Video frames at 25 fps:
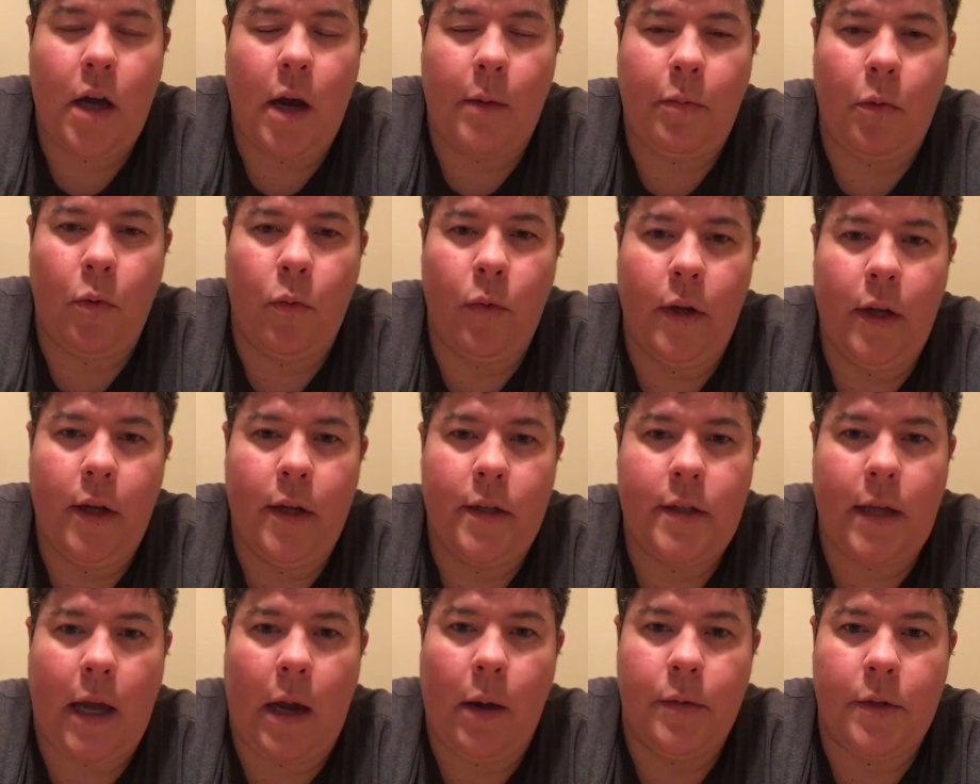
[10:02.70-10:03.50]
couple
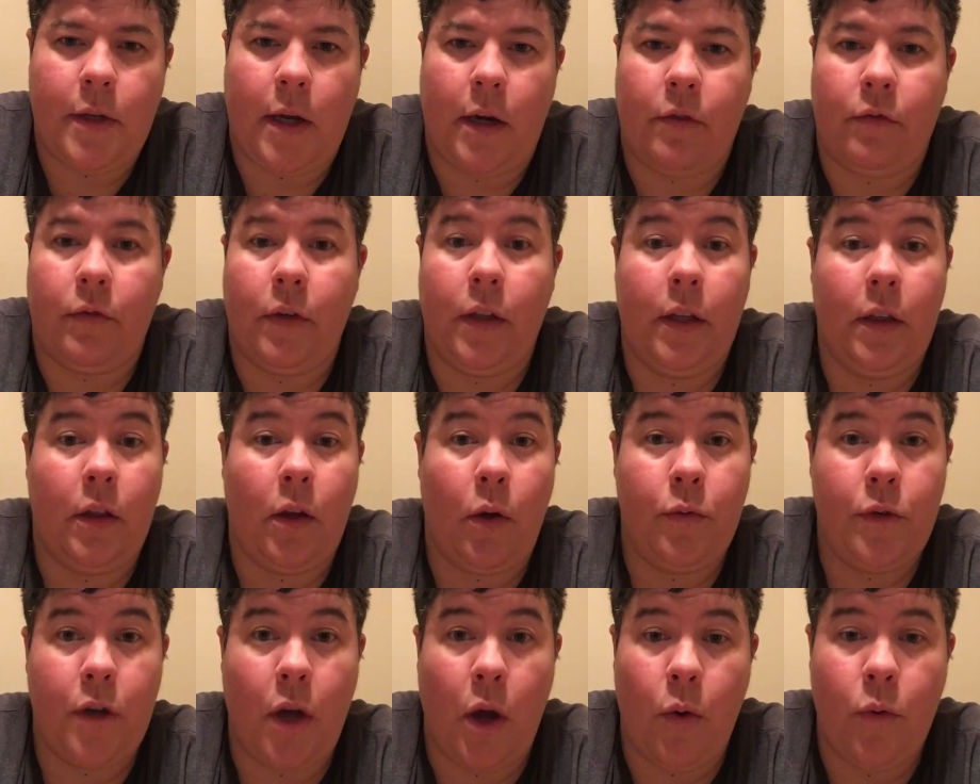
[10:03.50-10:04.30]
weeks, I was on a really
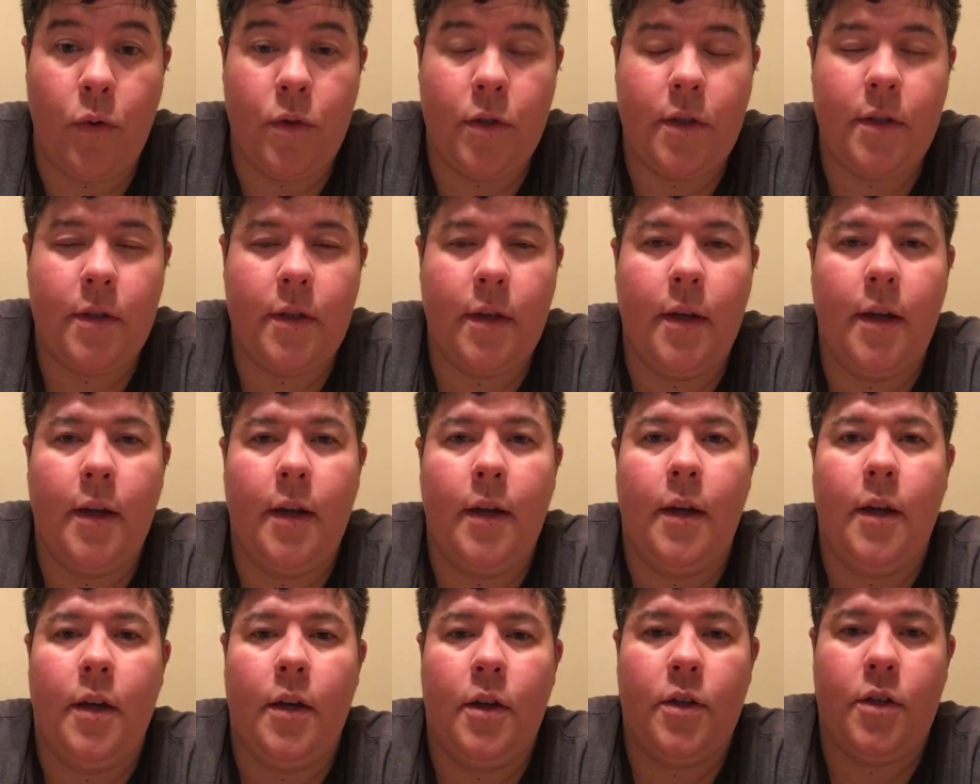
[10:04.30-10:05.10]
low dose,
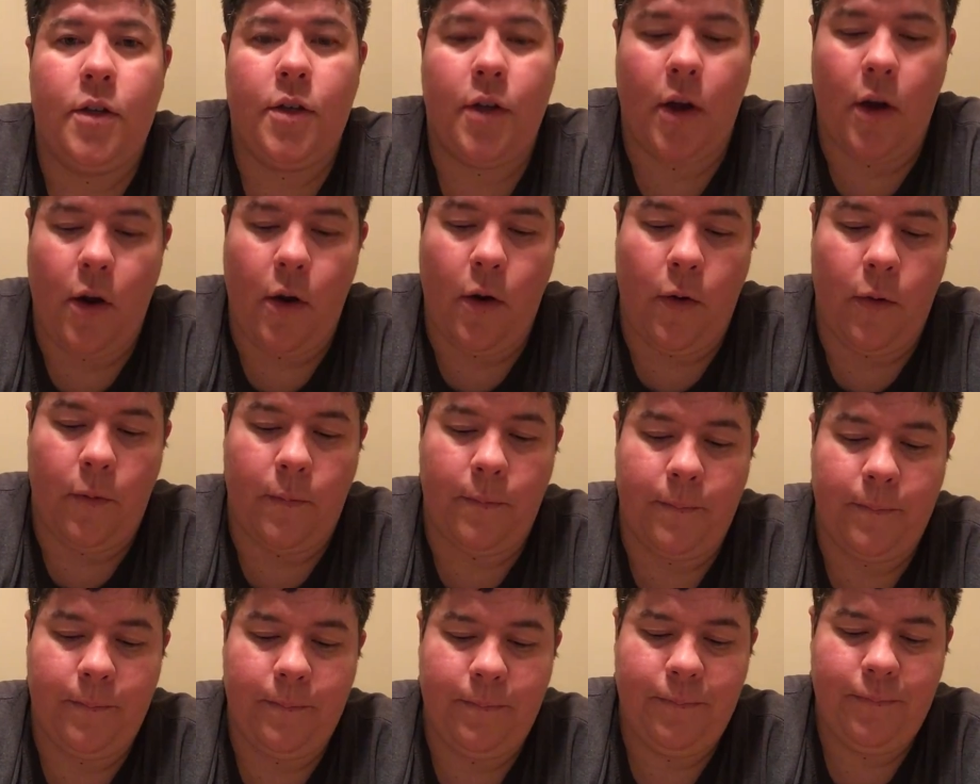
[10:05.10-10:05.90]

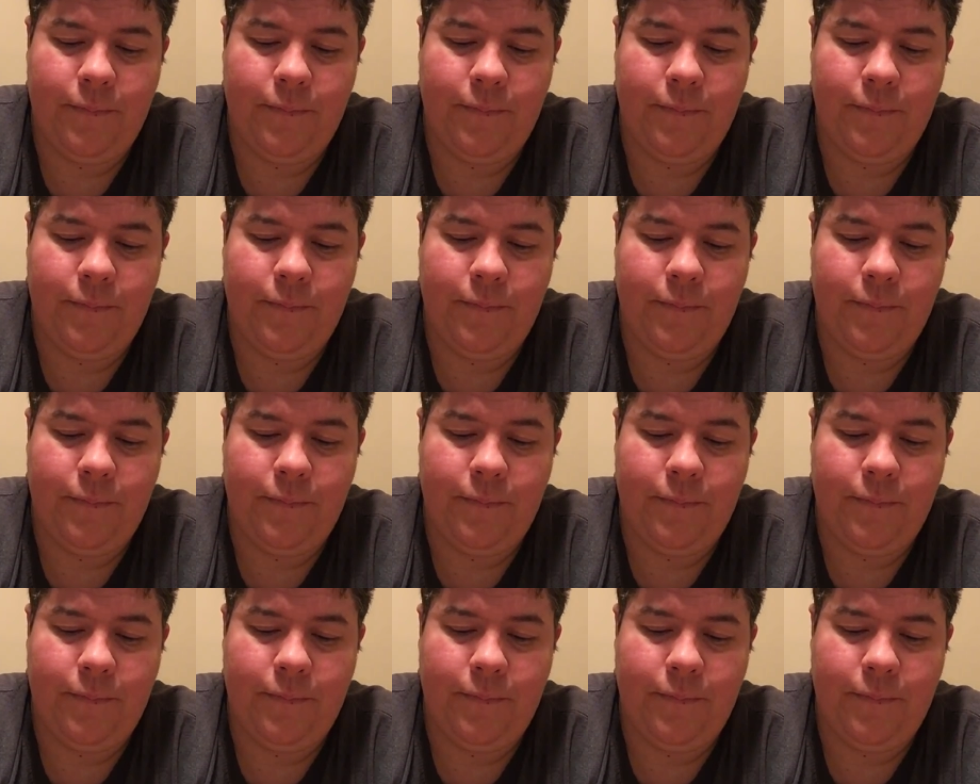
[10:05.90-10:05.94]
so